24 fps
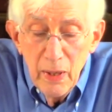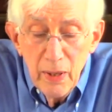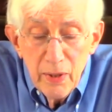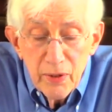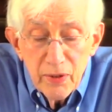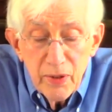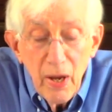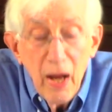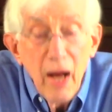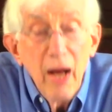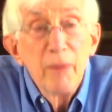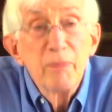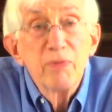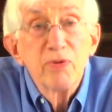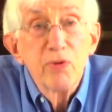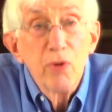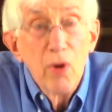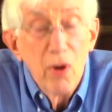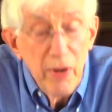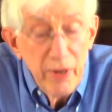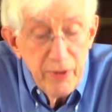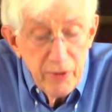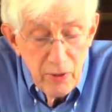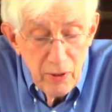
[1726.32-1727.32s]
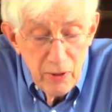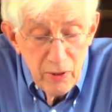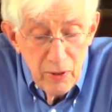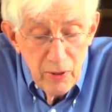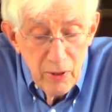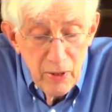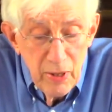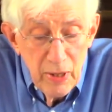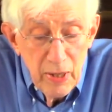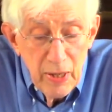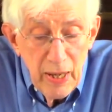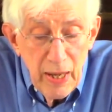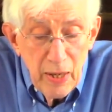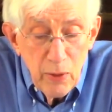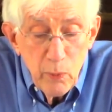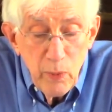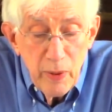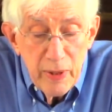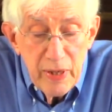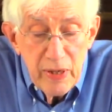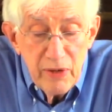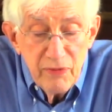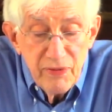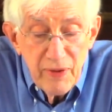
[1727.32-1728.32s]
Tom saw it, and
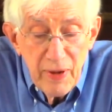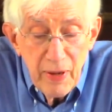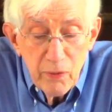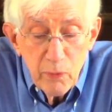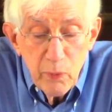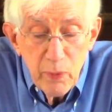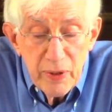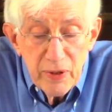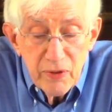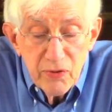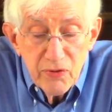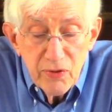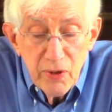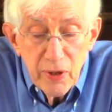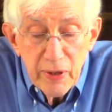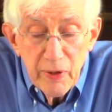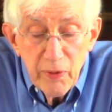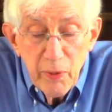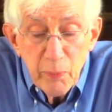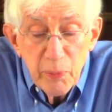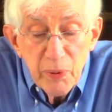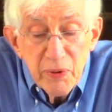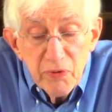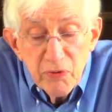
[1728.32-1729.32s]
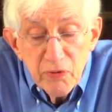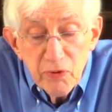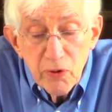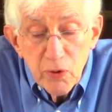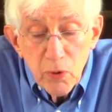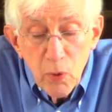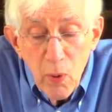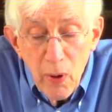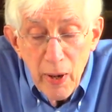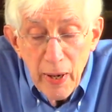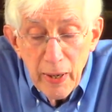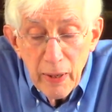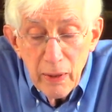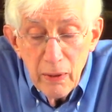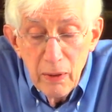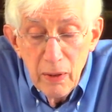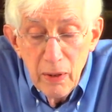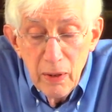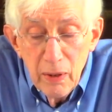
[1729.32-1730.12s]
when he found we had sung in the Princeton choir,